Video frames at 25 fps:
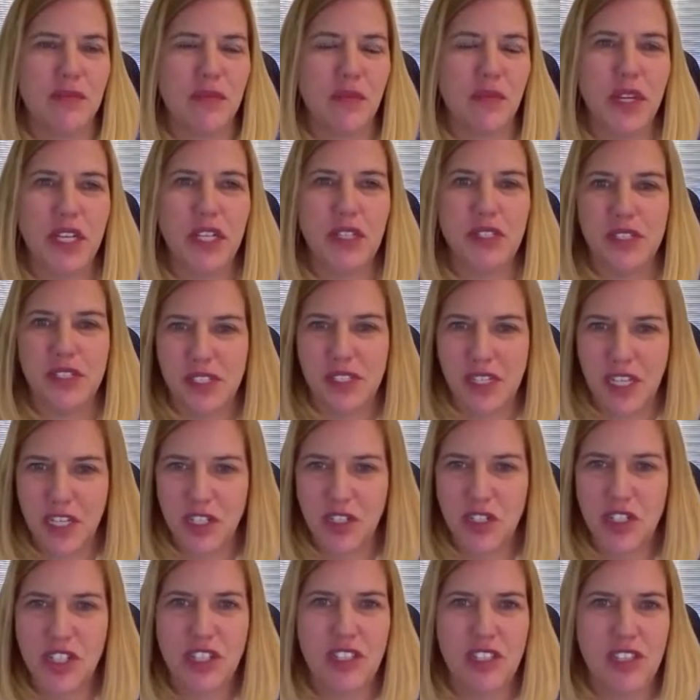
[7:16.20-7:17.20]

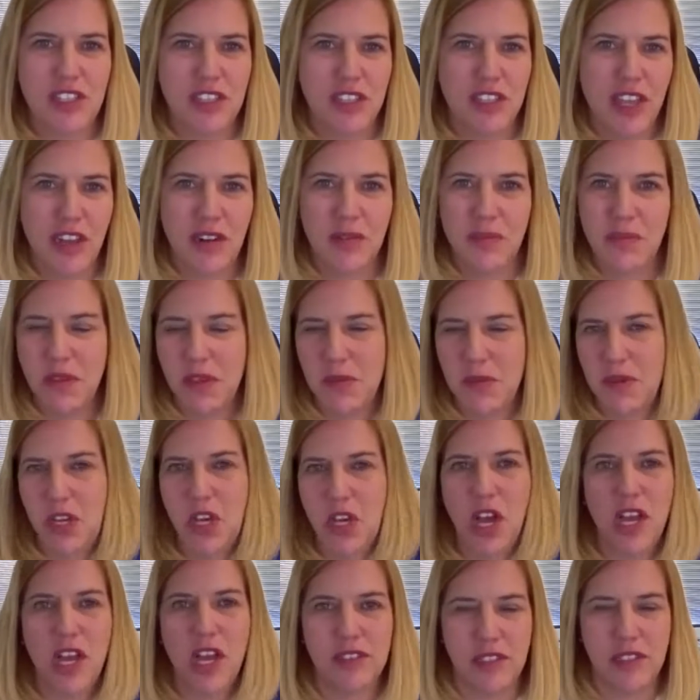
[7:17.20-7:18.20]
realizations that maybe
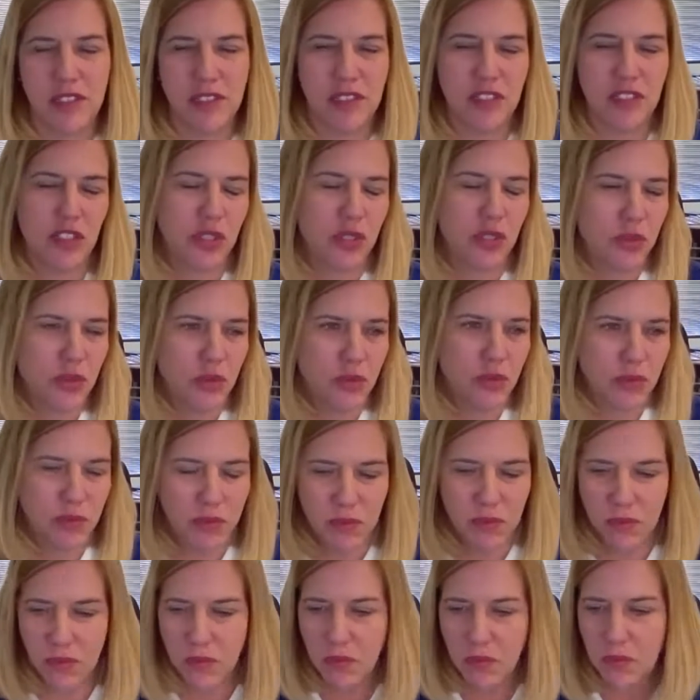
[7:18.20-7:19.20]
cause us to
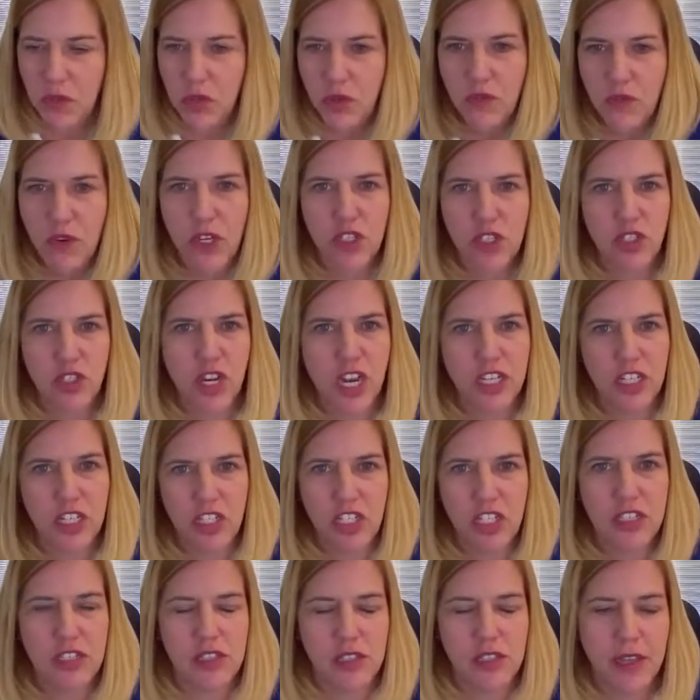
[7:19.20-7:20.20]
move our
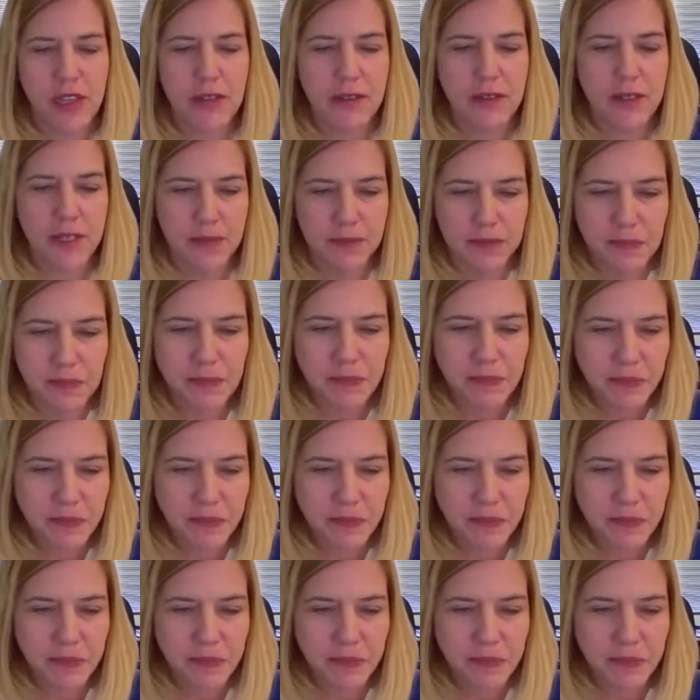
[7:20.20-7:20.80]
strategy slightly.